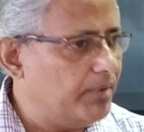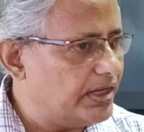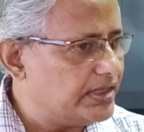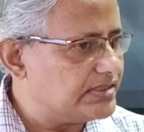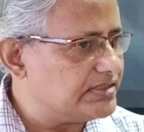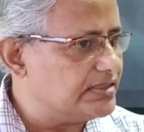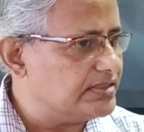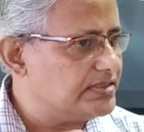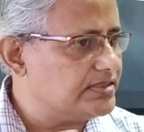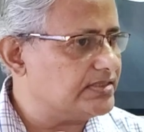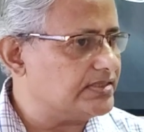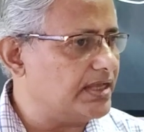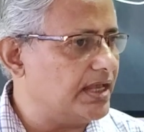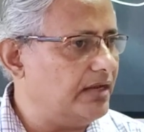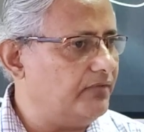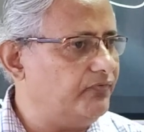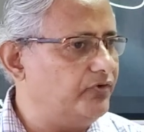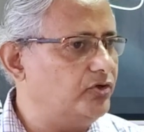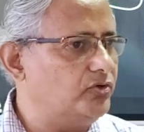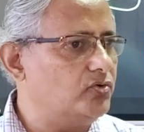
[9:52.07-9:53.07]
makes
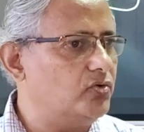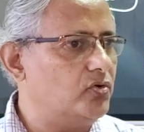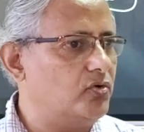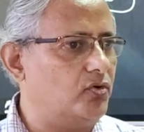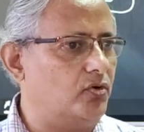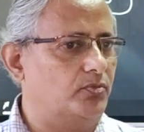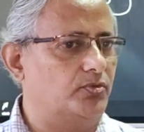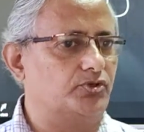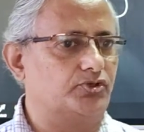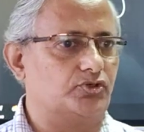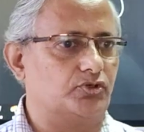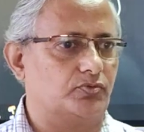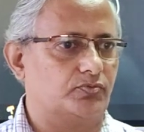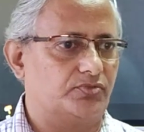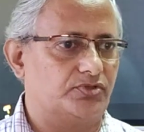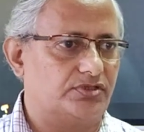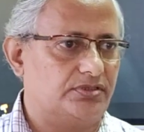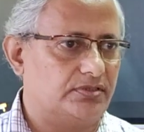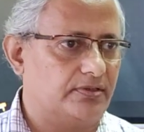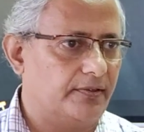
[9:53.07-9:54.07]
itself into
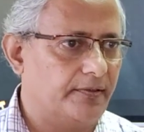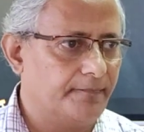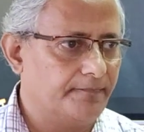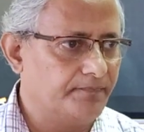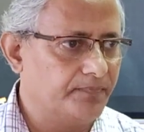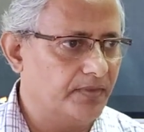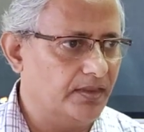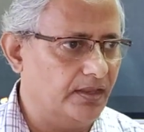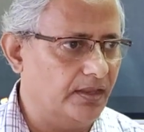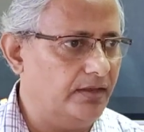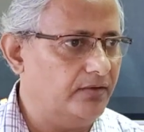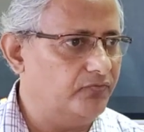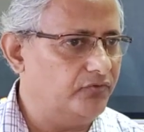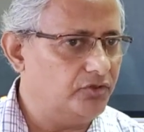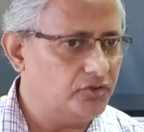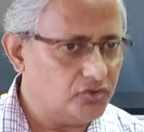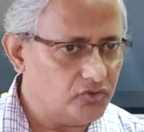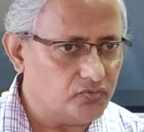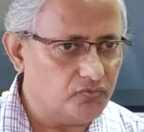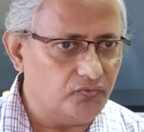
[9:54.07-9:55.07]
chromosomes.
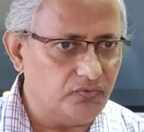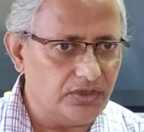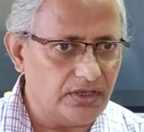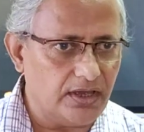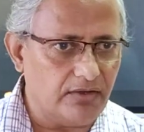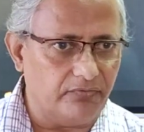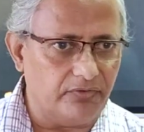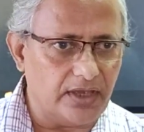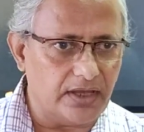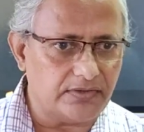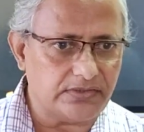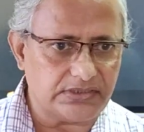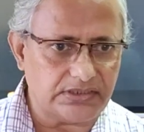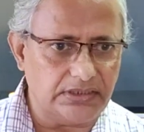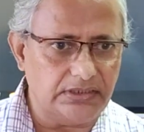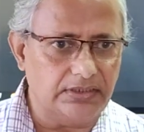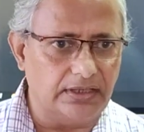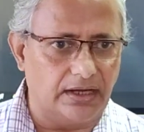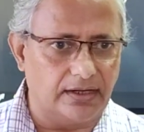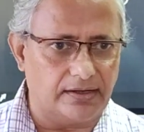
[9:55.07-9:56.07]
Right? We have
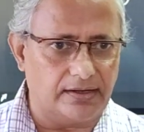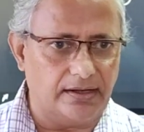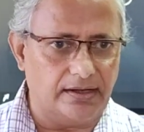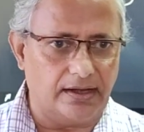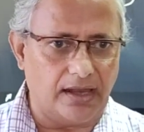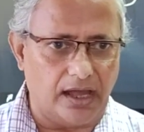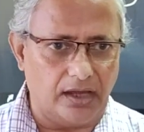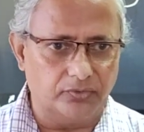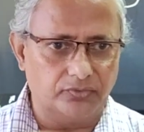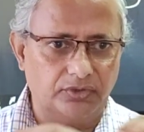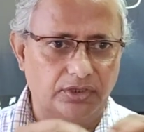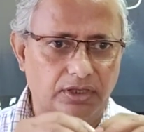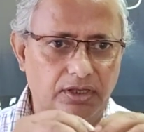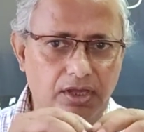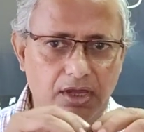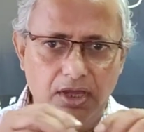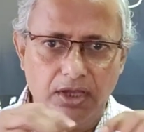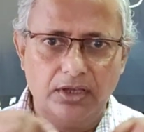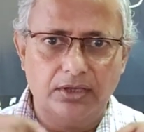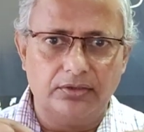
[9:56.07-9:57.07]
seen that, right? How
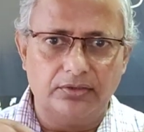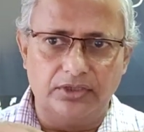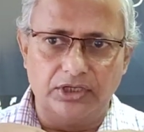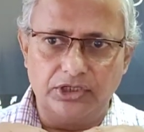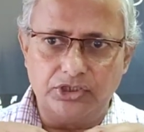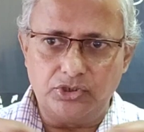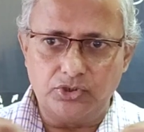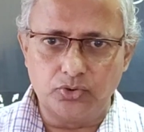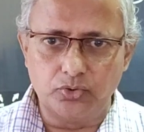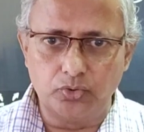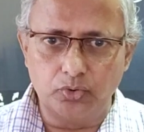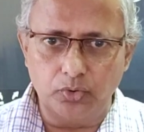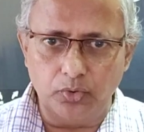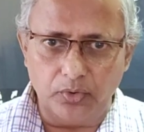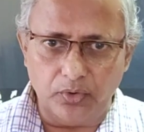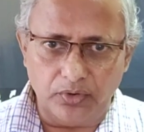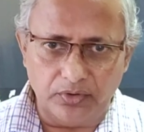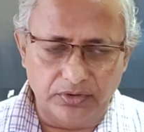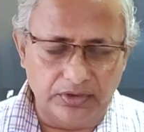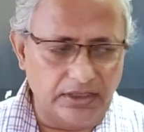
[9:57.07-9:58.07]
the
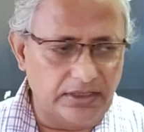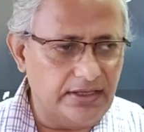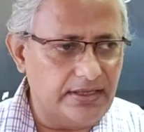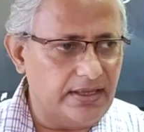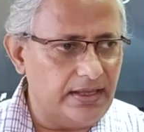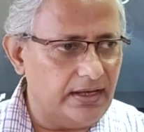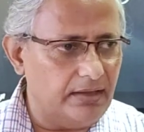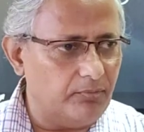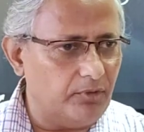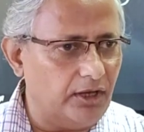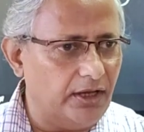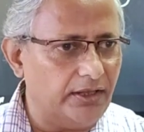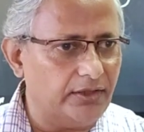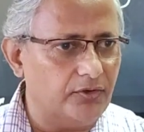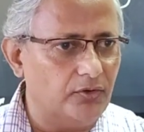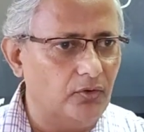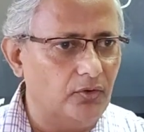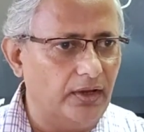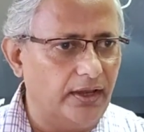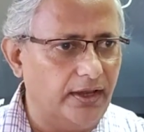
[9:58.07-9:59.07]
DNA
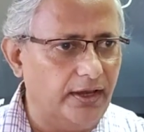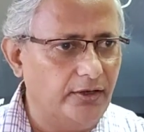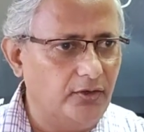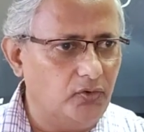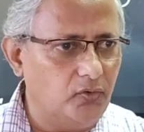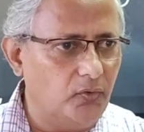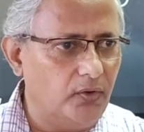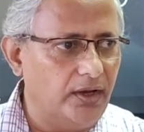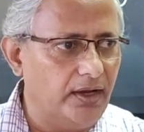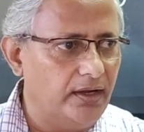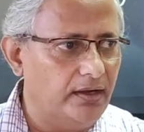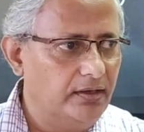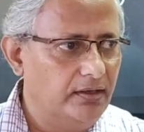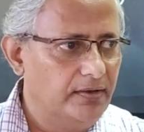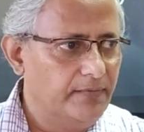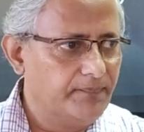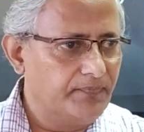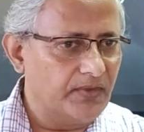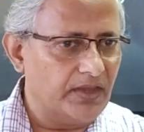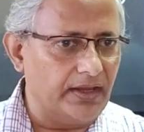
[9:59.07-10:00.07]
molecule end to end,
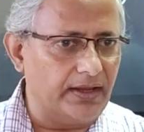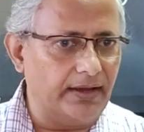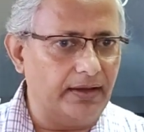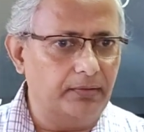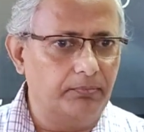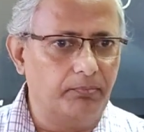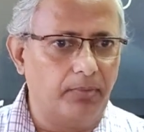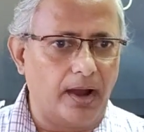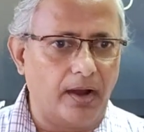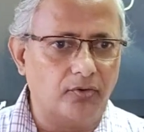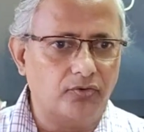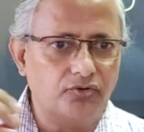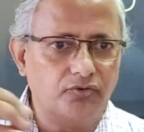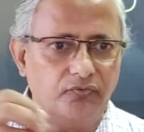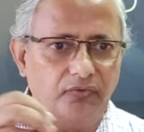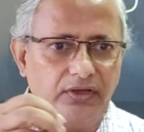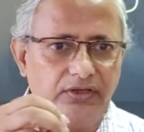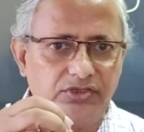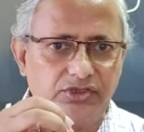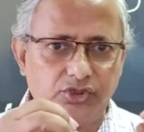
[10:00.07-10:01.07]
right,
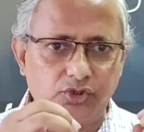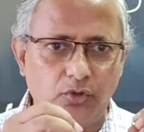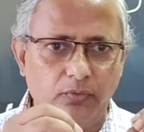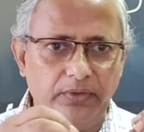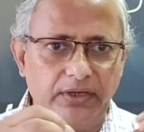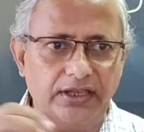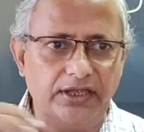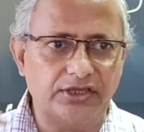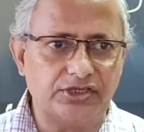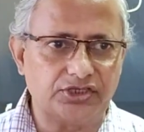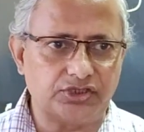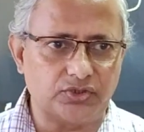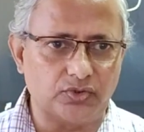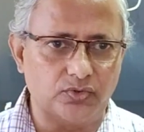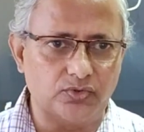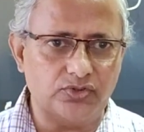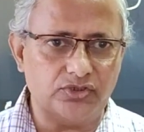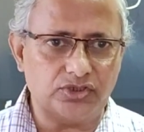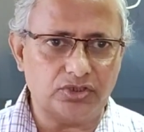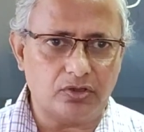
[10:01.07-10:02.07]
bound with so many
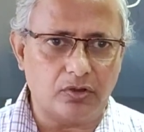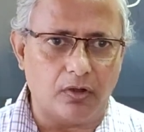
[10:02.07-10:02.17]
histones,